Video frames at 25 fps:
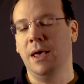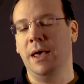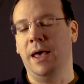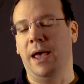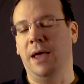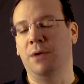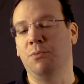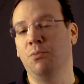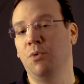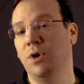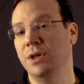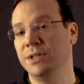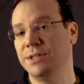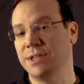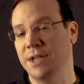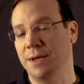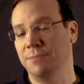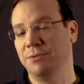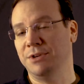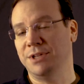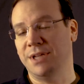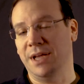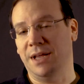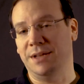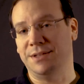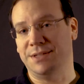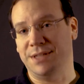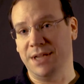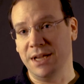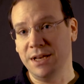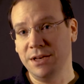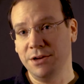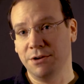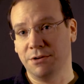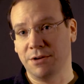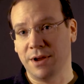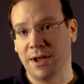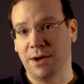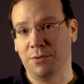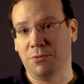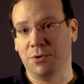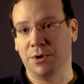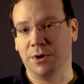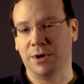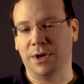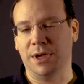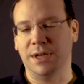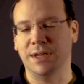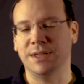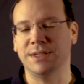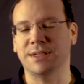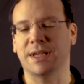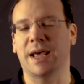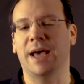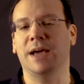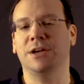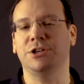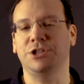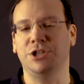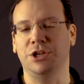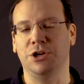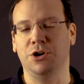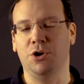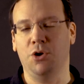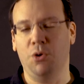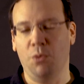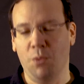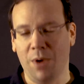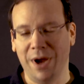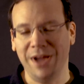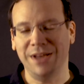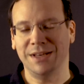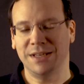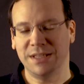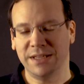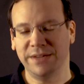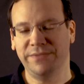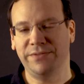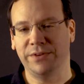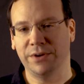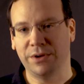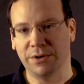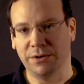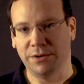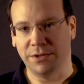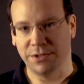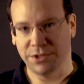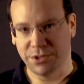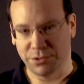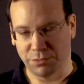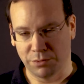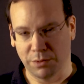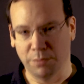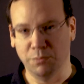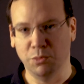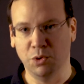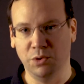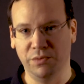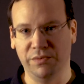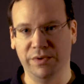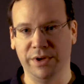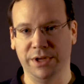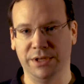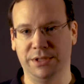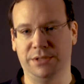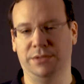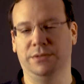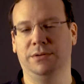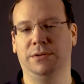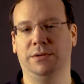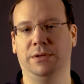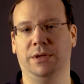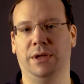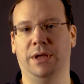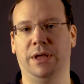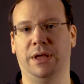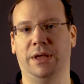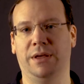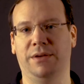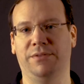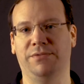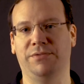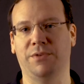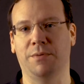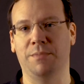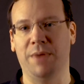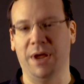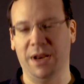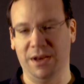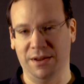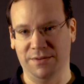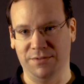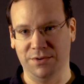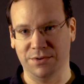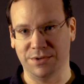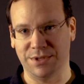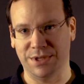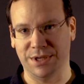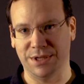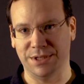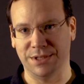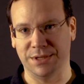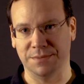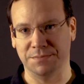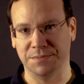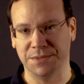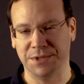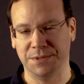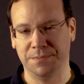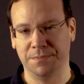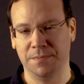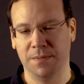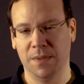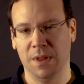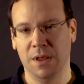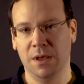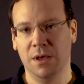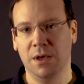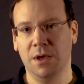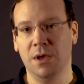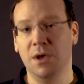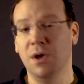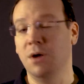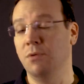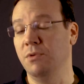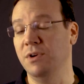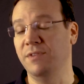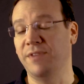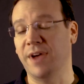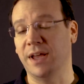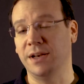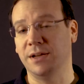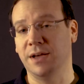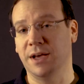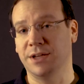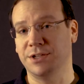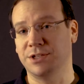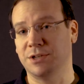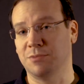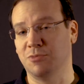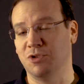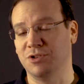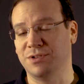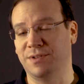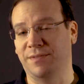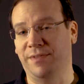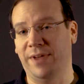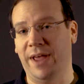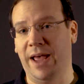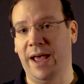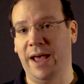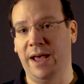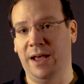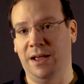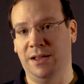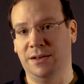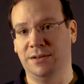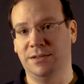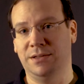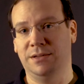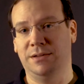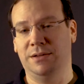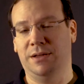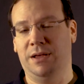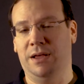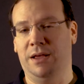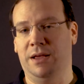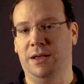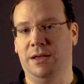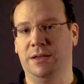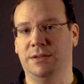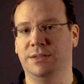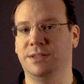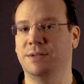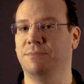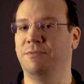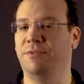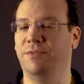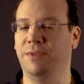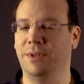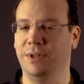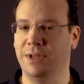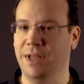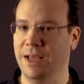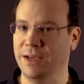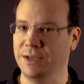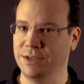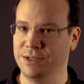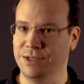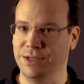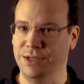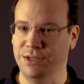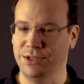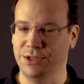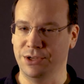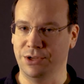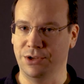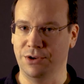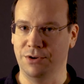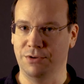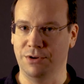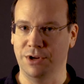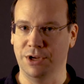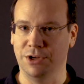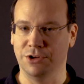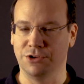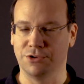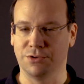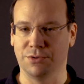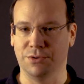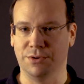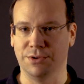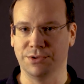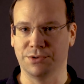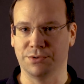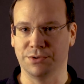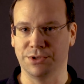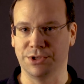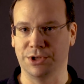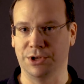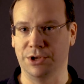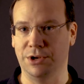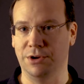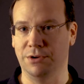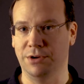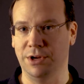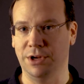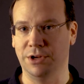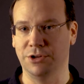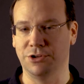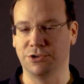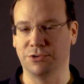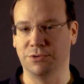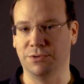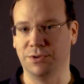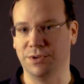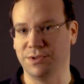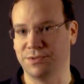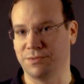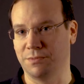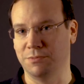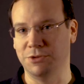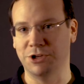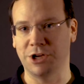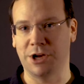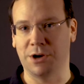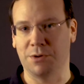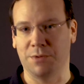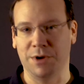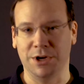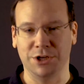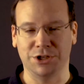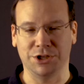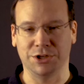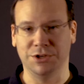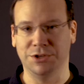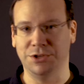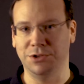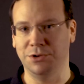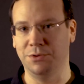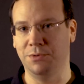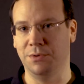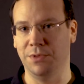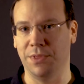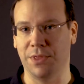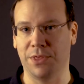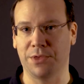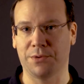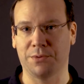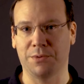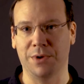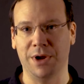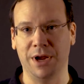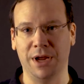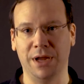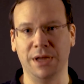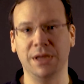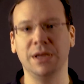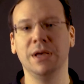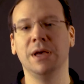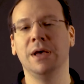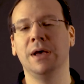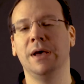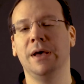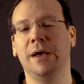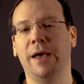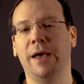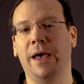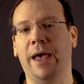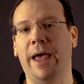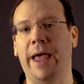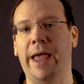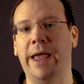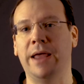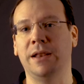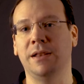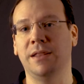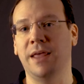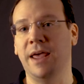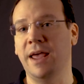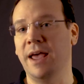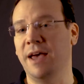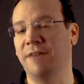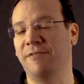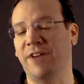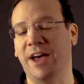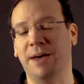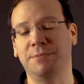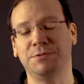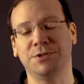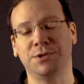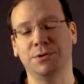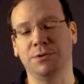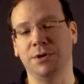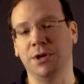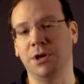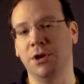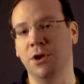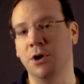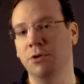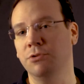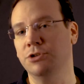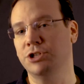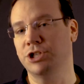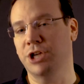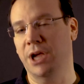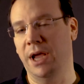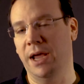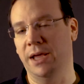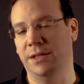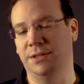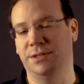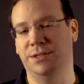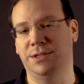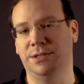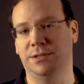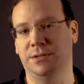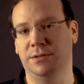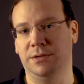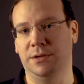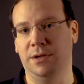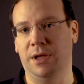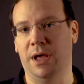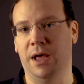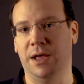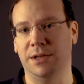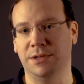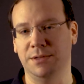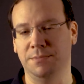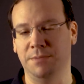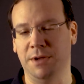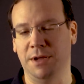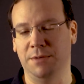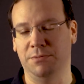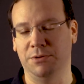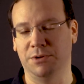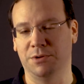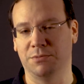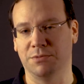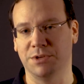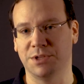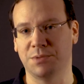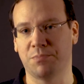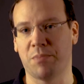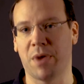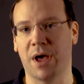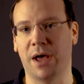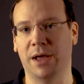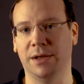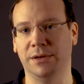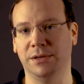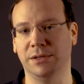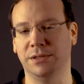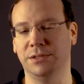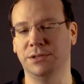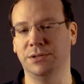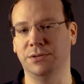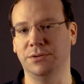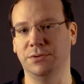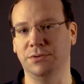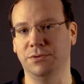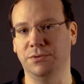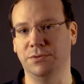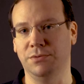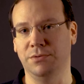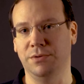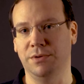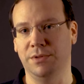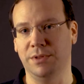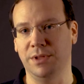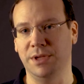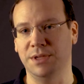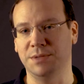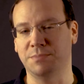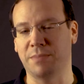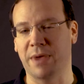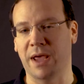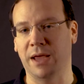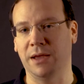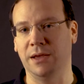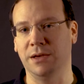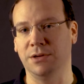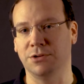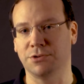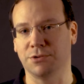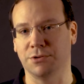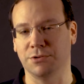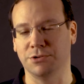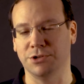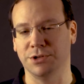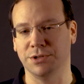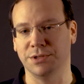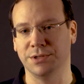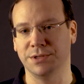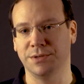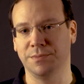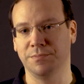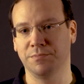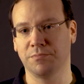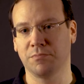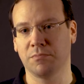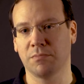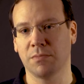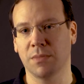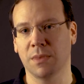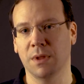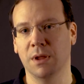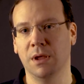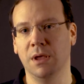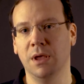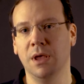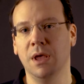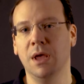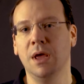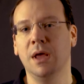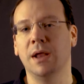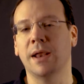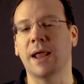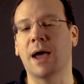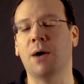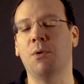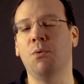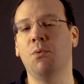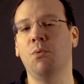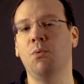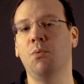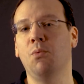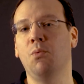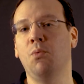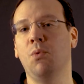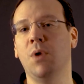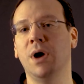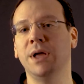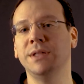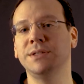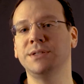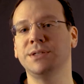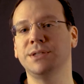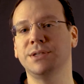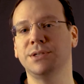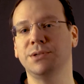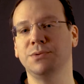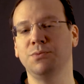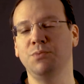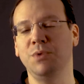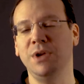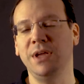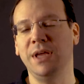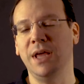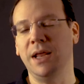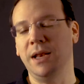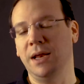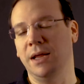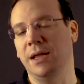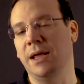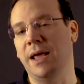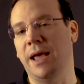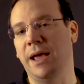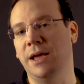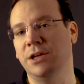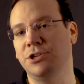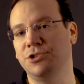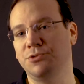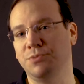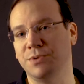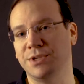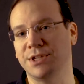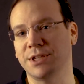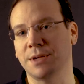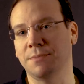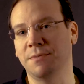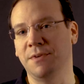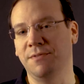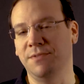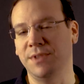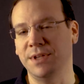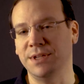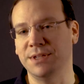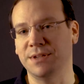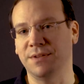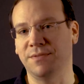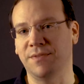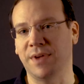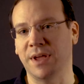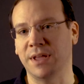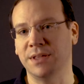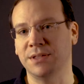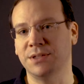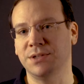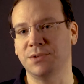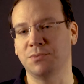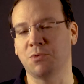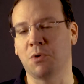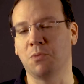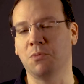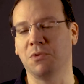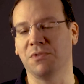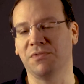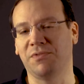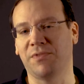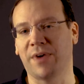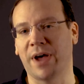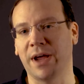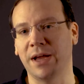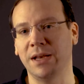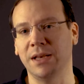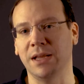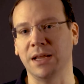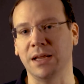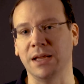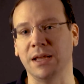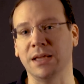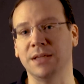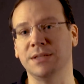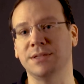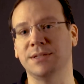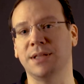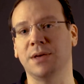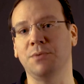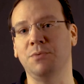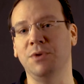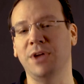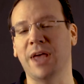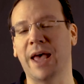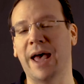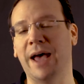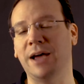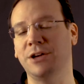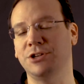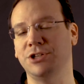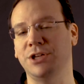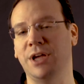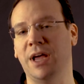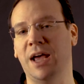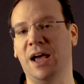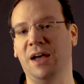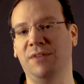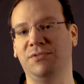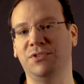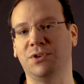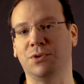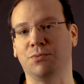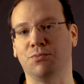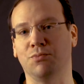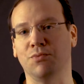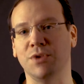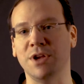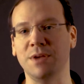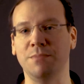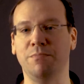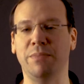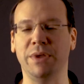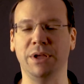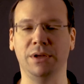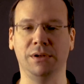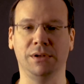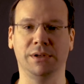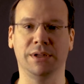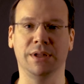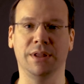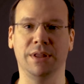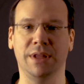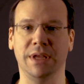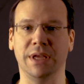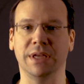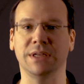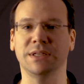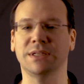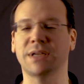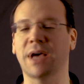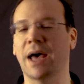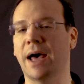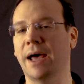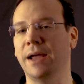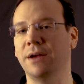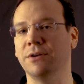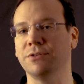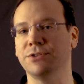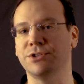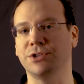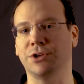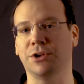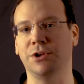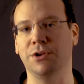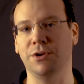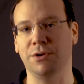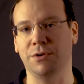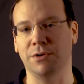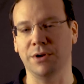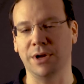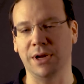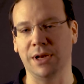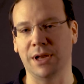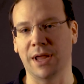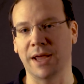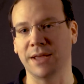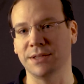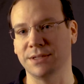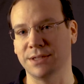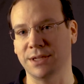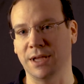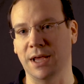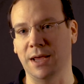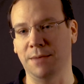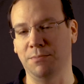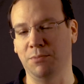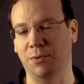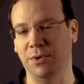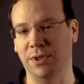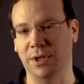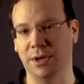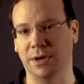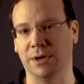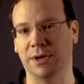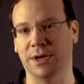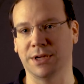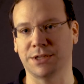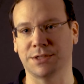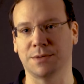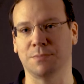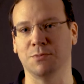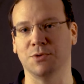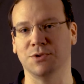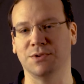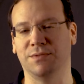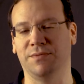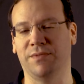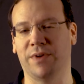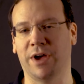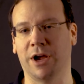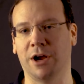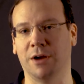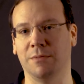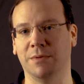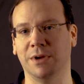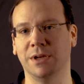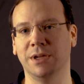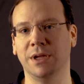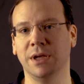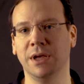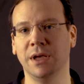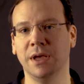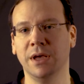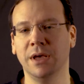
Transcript: And once Emotet's in your network, it is actually quite difficult to remove it uh, from any of your systems. We've had customers have had uh, some of the legacy security controls or security controls from generation two and three, and they have absolutely no chance uh, to be able to respond to these banking Trojans. Now, once we get engaged with some of these events, what we're finding is that we actually have to rebuild the entire security landscape within a customer's environment.